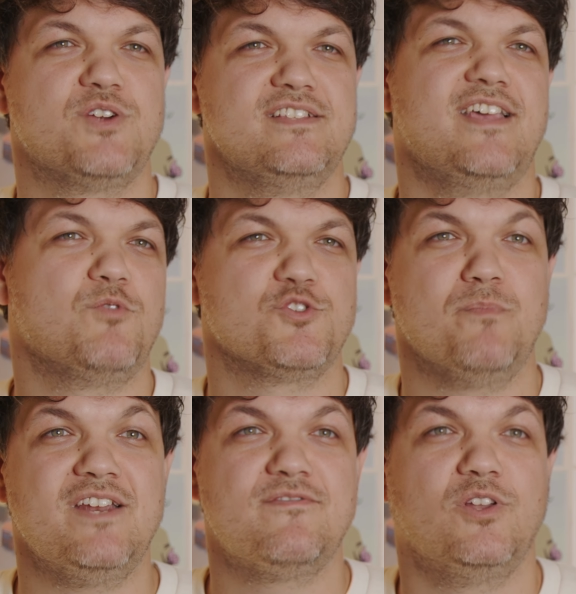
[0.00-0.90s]
try and take what's
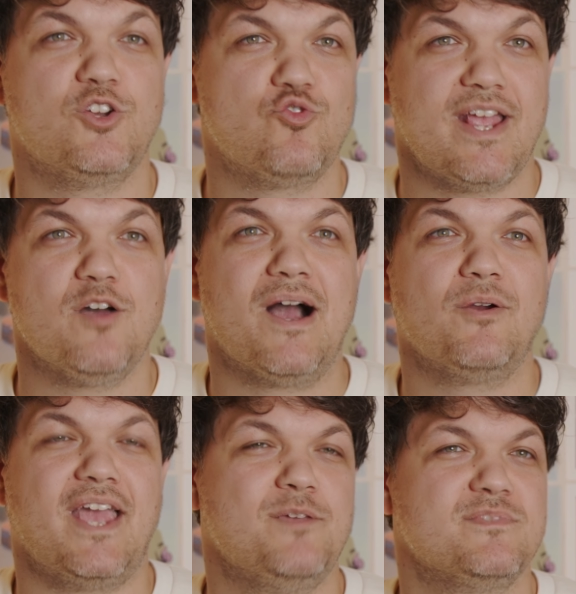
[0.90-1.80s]
meaningful and great
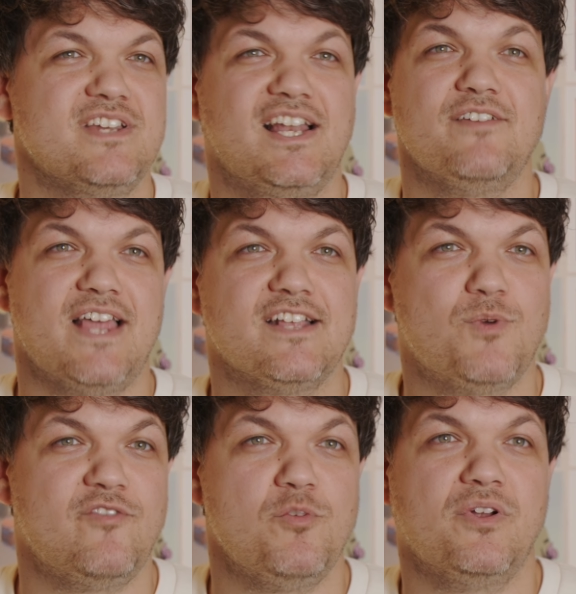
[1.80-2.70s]
about games and deliver that
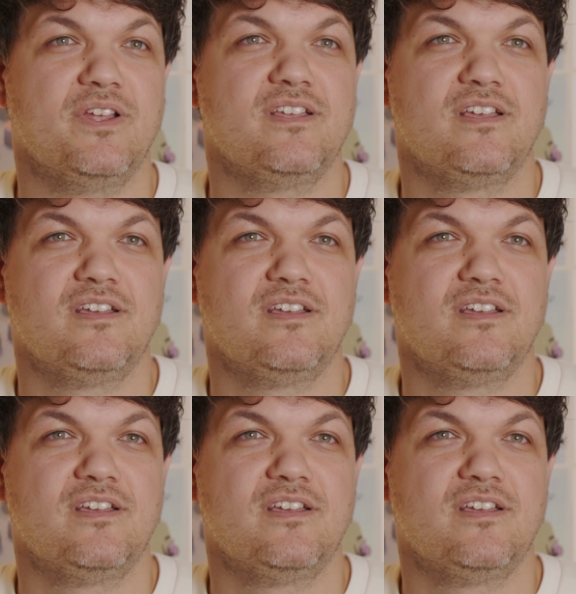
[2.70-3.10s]
to everybody.